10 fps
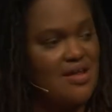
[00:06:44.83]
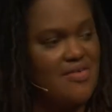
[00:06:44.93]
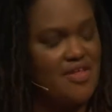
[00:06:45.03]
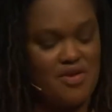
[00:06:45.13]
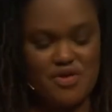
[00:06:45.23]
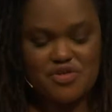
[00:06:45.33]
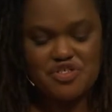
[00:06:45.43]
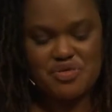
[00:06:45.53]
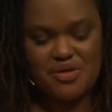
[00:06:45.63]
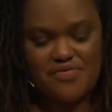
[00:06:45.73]
in the
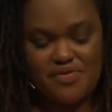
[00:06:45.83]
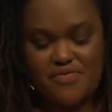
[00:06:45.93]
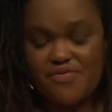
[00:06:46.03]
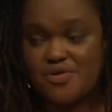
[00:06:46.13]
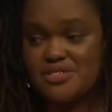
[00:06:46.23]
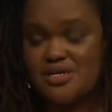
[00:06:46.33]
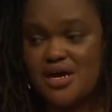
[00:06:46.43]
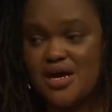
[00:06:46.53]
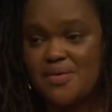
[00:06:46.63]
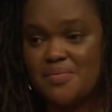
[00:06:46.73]
nursery for the first
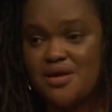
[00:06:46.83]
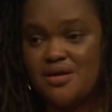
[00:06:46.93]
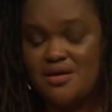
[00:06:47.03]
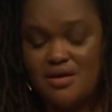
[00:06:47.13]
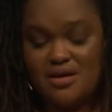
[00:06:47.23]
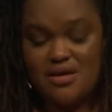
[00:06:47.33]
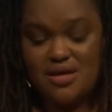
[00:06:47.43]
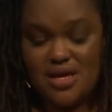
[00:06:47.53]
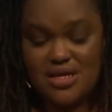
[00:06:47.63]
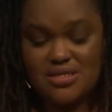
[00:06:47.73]
time.
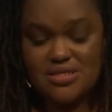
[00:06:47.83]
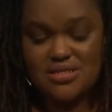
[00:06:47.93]
Yet,